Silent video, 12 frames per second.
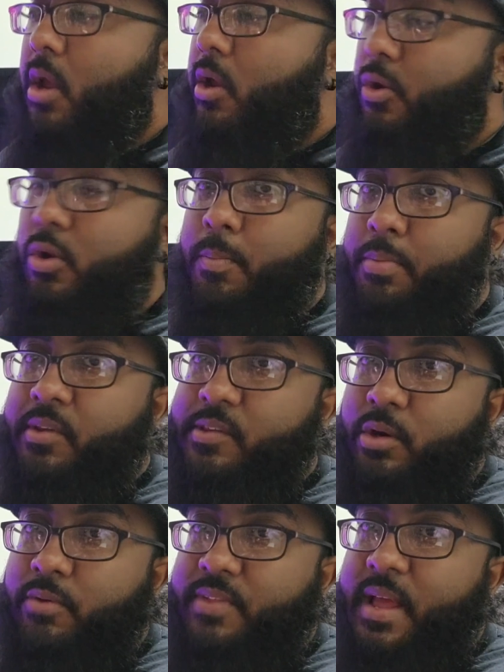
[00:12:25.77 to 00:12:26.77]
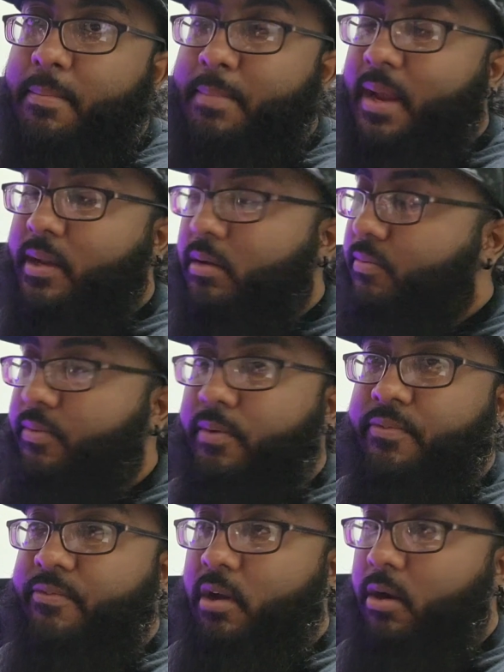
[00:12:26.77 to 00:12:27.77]
you could preserve that magnet for a
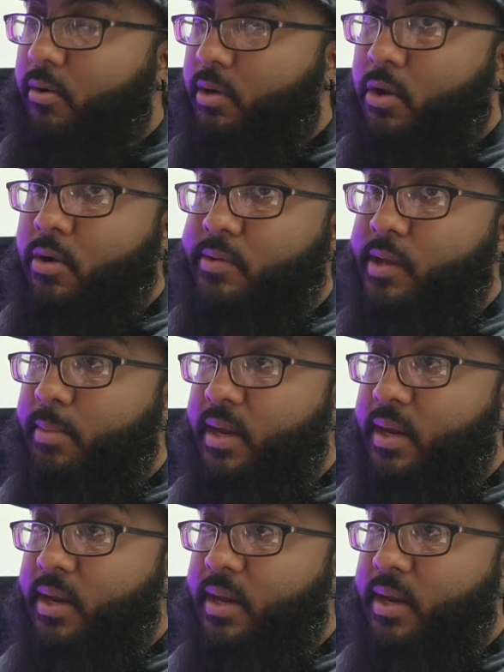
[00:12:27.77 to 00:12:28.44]
very long time.